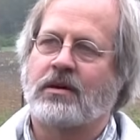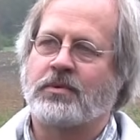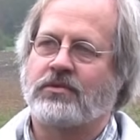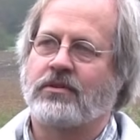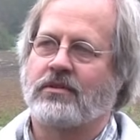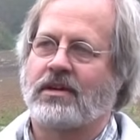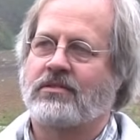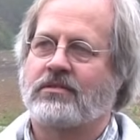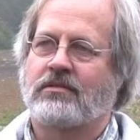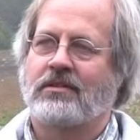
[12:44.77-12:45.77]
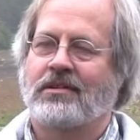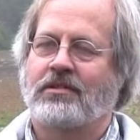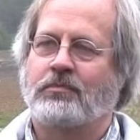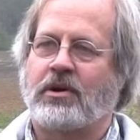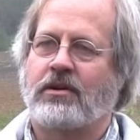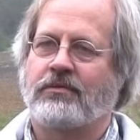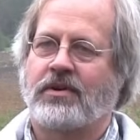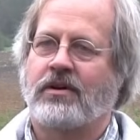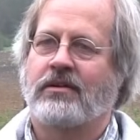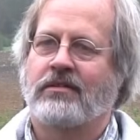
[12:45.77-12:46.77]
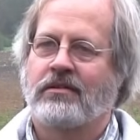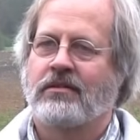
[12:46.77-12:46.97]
temperature. That's, that's part of our,